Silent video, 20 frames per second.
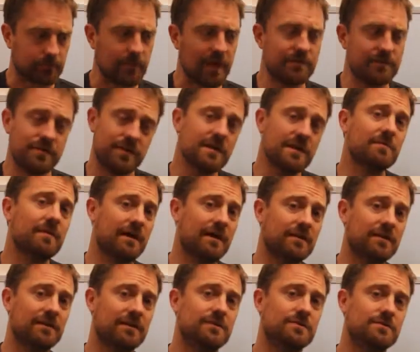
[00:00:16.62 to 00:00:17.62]
if you think about
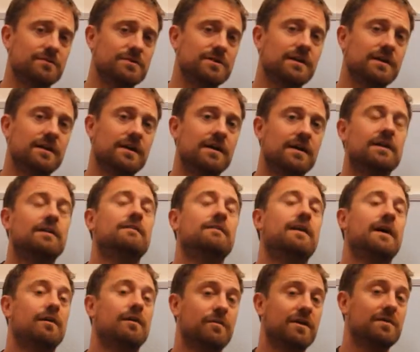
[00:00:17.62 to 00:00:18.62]
the clues,
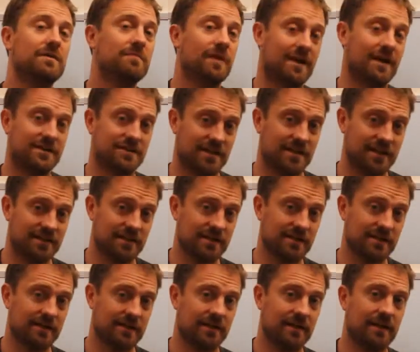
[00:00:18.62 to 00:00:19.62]
they are written by a
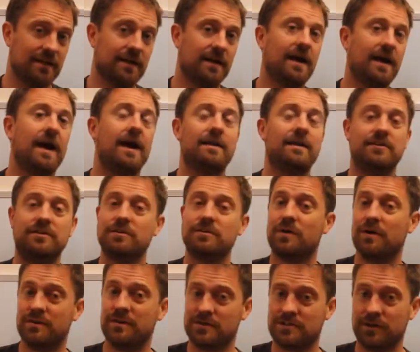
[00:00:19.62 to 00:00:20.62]
setter, and you
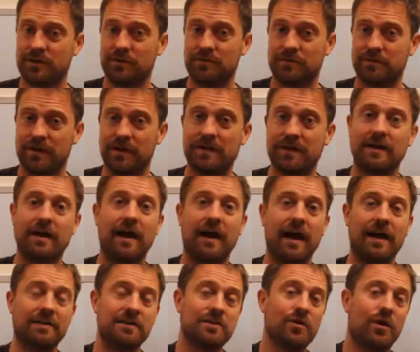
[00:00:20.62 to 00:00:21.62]
are the solver,
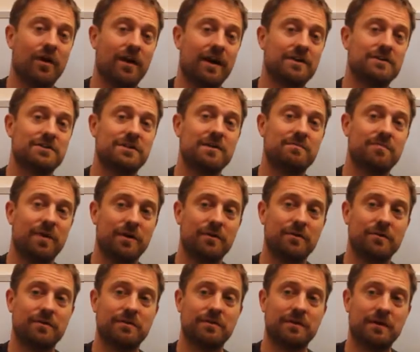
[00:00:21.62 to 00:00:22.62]
and you are actually
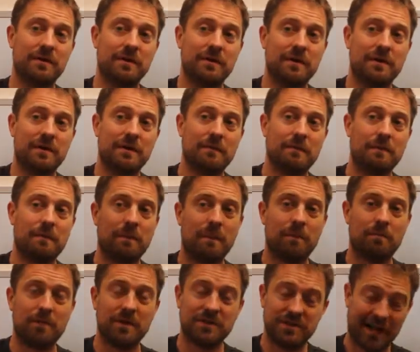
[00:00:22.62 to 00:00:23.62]
both
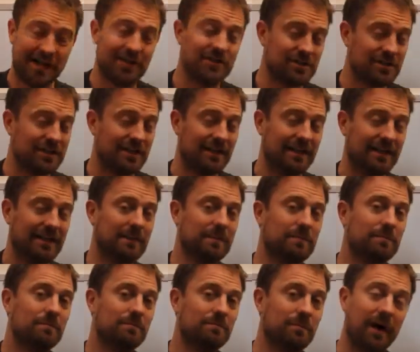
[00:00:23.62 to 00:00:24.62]
potentially
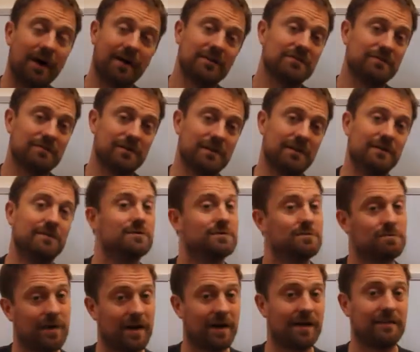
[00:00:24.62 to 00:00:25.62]
part of the clues
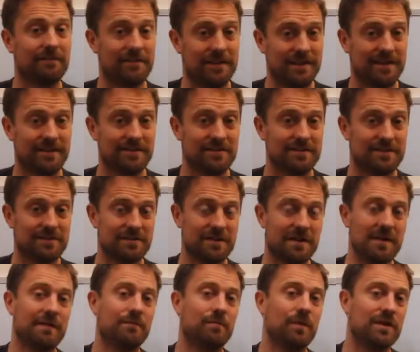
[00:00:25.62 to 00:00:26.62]
and part of the answers.
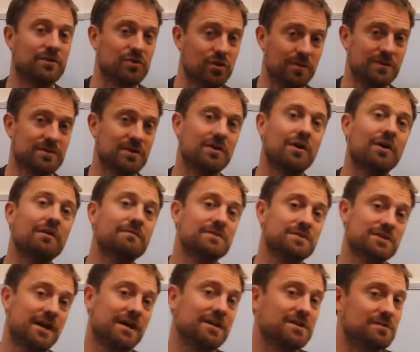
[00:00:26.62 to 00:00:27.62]
It's almost a
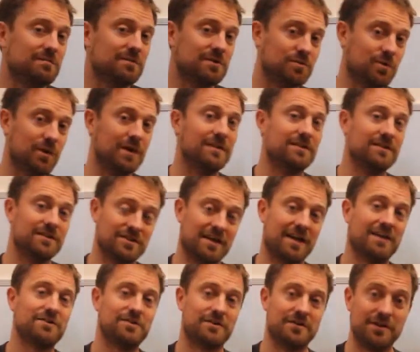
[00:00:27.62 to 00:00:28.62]
conversation between the
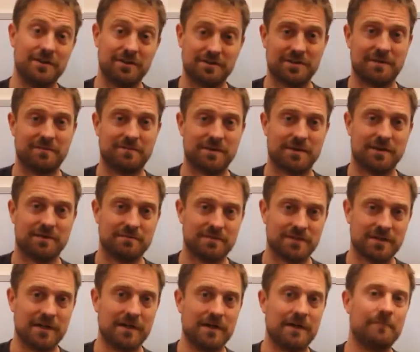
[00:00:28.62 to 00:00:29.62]
setter and you
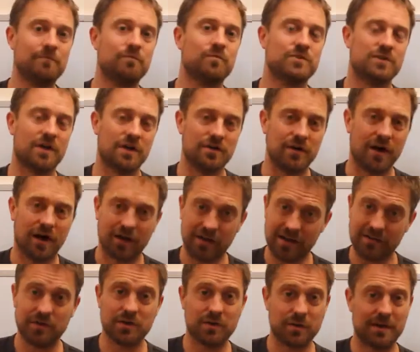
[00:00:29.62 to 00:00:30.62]
sometimes. So I'll
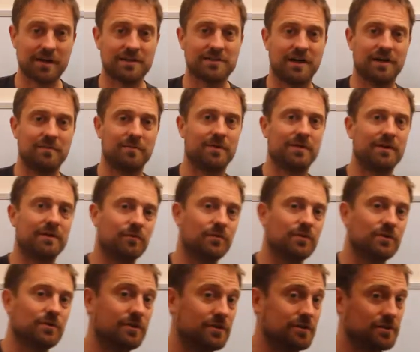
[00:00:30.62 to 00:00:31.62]
give you a quick example and
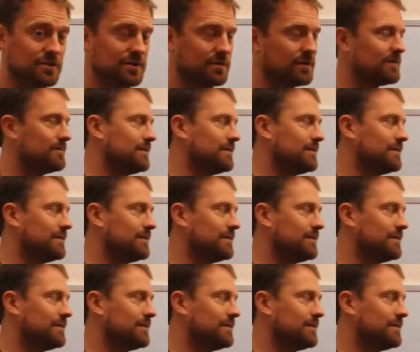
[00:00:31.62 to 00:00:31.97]
you'll, and you'll see what I